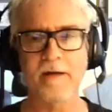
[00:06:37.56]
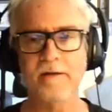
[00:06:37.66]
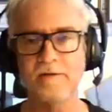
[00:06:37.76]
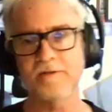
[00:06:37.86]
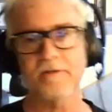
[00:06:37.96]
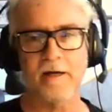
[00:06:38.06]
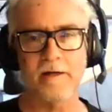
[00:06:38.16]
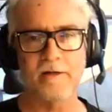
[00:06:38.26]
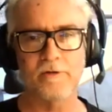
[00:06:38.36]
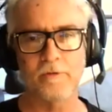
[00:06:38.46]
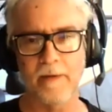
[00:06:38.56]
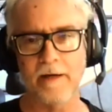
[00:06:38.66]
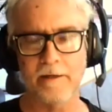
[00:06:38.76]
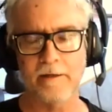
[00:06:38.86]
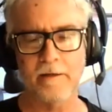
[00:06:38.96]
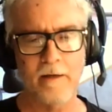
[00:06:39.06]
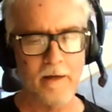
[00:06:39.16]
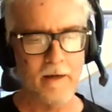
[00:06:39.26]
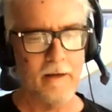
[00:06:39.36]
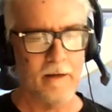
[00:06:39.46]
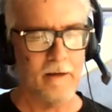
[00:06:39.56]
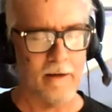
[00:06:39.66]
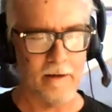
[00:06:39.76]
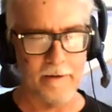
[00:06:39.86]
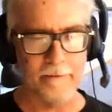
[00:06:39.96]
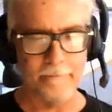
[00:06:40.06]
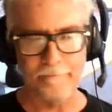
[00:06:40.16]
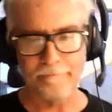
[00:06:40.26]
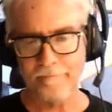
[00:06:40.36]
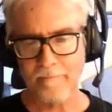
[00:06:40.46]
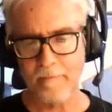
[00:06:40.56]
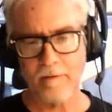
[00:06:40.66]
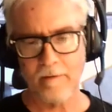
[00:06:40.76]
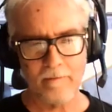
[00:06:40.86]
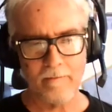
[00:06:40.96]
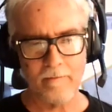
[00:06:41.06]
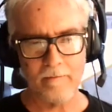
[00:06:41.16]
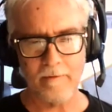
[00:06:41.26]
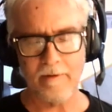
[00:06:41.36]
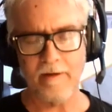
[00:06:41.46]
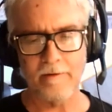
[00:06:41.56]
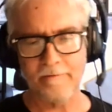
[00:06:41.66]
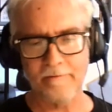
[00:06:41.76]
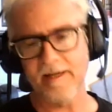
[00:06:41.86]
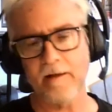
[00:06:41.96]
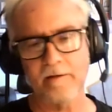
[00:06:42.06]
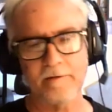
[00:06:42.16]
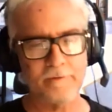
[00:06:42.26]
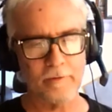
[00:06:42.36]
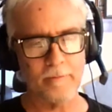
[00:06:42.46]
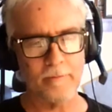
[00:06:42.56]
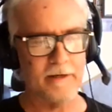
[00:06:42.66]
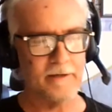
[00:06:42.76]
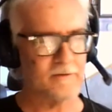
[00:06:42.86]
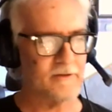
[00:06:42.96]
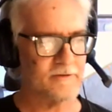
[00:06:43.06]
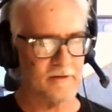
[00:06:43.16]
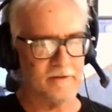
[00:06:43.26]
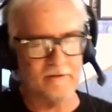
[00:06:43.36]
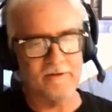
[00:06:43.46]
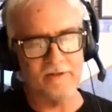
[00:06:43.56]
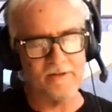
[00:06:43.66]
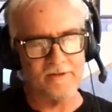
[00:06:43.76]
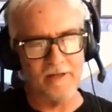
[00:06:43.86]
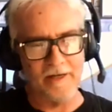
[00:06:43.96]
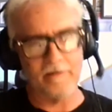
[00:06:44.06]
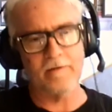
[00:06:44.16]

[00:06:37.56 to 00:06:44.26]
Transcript: and just kind of do my um, I don't know talent or my just just is like